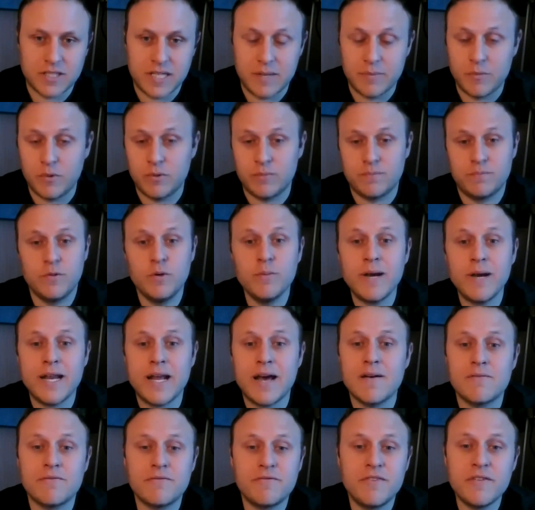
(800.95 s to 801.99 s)
for example, you
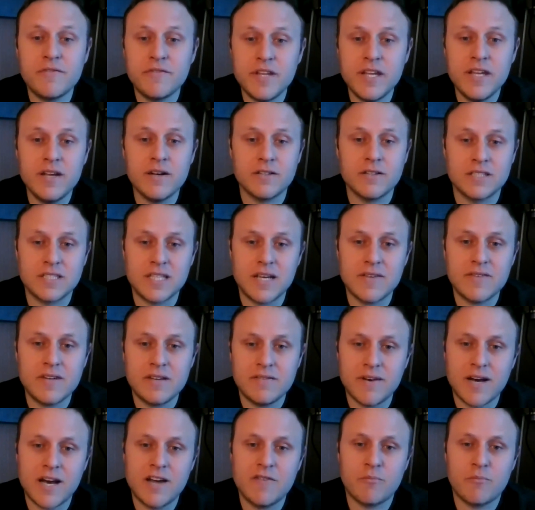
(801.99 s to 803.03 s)
might have 50 or
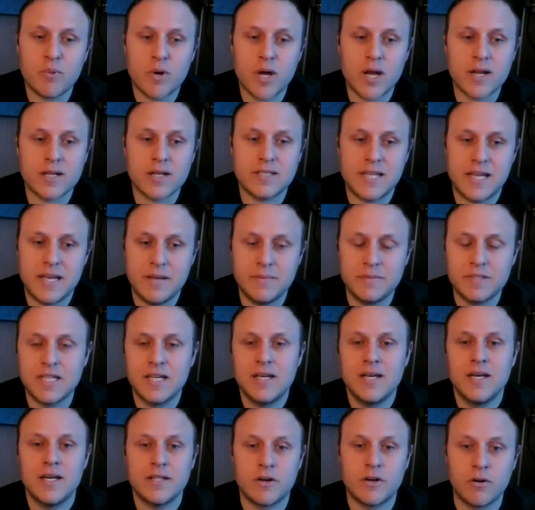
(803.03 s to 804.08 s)
75 product teams